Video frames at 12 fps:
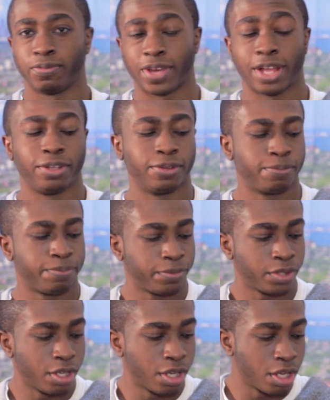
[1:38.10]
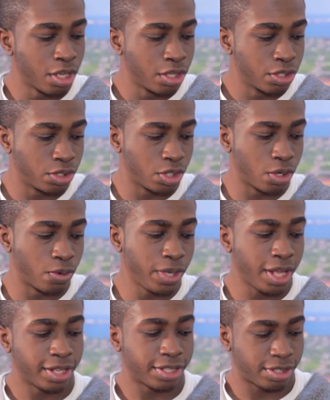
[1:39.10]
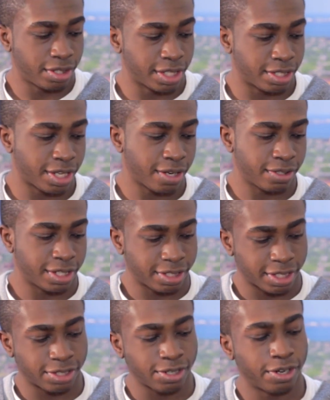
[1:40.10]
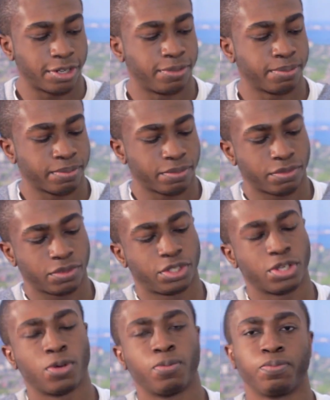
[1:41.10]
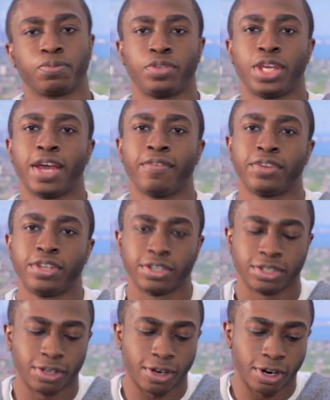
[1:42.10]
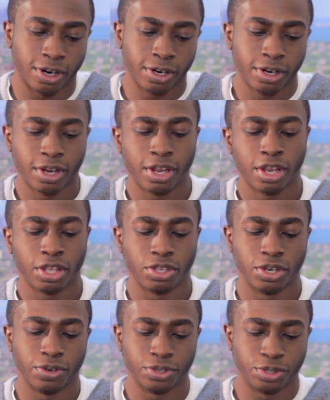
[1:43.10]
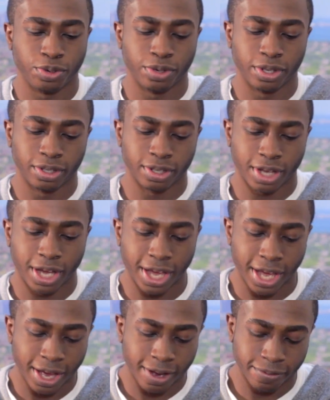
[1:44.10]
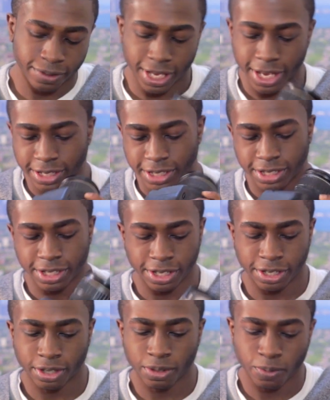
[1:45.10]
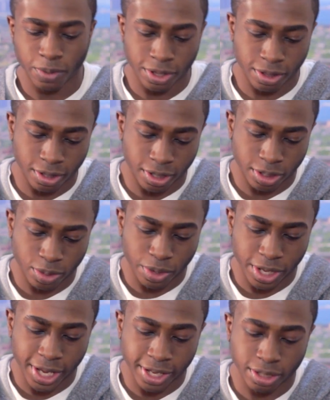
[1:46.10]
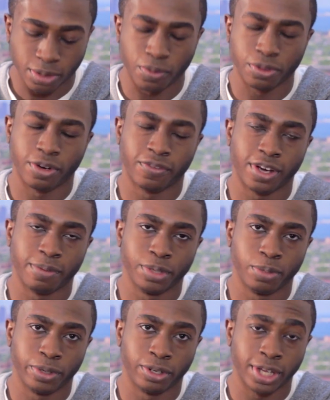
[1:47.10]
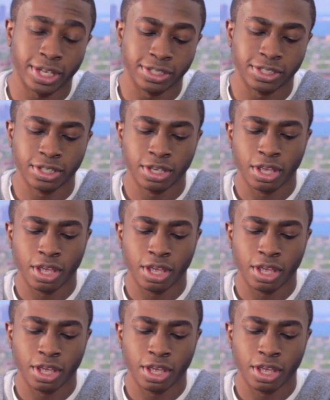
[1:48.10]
value. So yeah, let's get started. So if you have a DSLR, you're shooting. I have a Canon 60D here with 28 to 135mm lens,